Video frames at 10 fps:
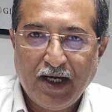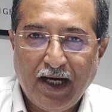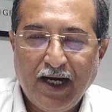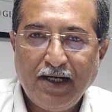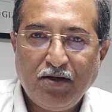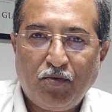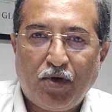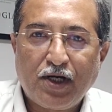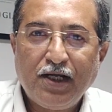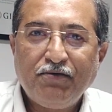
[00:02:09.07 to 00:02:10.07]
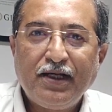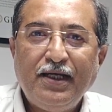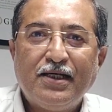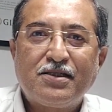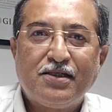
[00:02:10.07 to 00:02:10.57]
And whatever
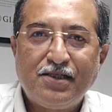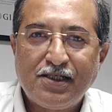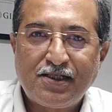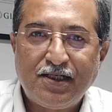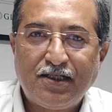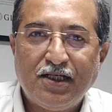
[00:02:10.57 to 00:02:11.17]
he has suggested,